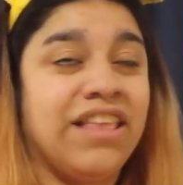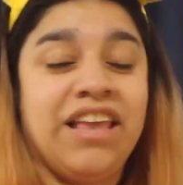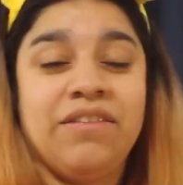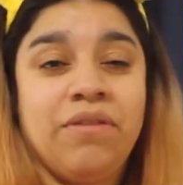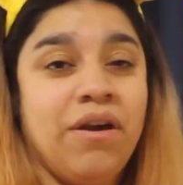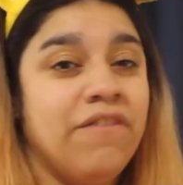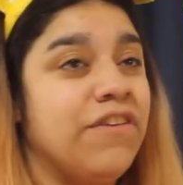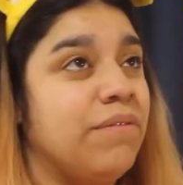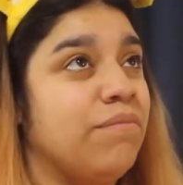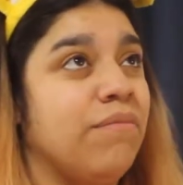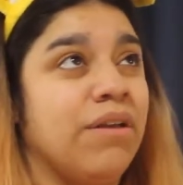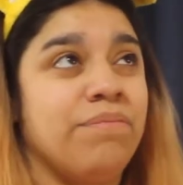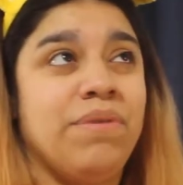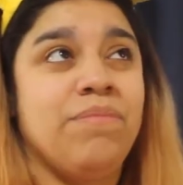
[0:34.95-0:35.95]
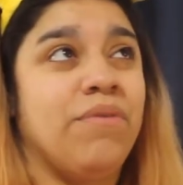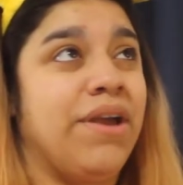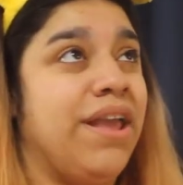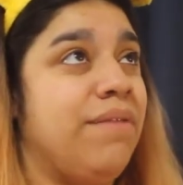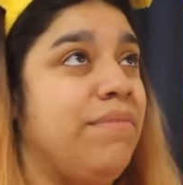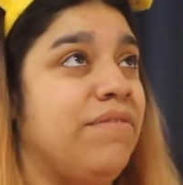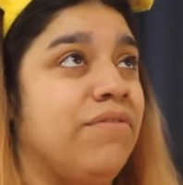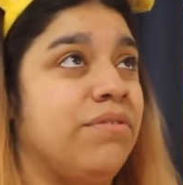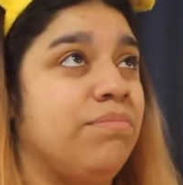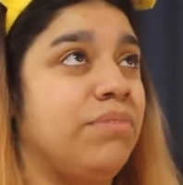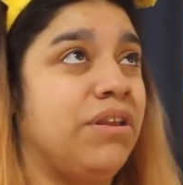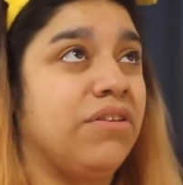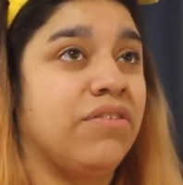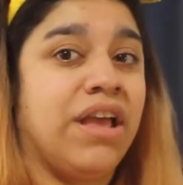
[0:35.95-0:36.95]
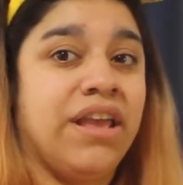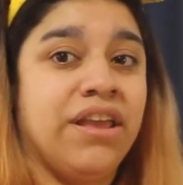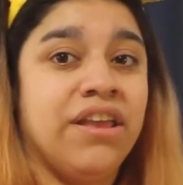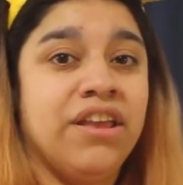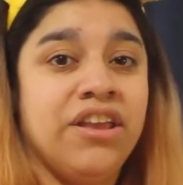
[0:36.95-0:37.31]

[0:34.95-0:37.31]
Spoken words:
I think people hate me because I